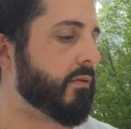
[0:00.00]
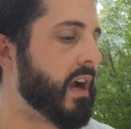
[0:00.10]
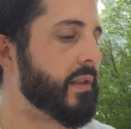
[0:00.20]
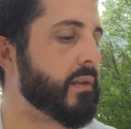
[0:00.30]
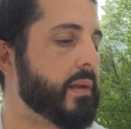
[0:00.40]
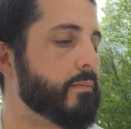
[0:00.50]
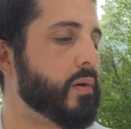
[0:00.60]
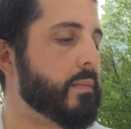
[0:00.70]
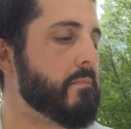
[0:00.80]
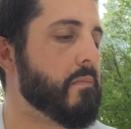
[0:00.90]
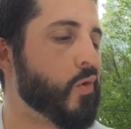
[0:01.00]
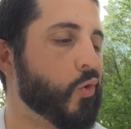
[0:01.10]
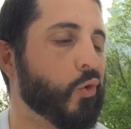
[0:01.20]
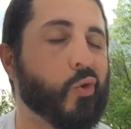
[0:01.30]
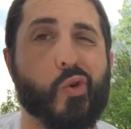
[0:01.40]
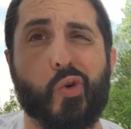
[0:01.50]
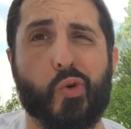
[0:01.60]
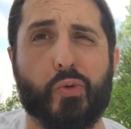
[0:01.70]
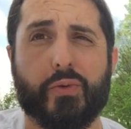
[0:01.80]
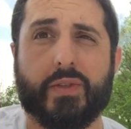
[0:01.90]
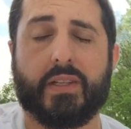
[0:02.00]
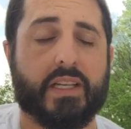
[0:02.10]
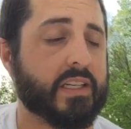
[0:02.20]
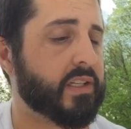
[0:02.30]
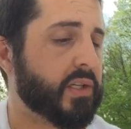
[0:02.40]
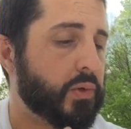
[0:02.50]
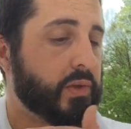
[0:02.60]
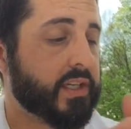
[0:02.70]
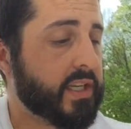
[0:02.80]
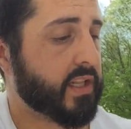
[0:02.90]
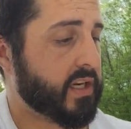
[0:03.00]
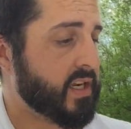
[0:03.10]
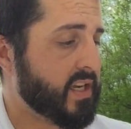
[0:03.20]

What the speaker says: rather than put more holes into the tiller.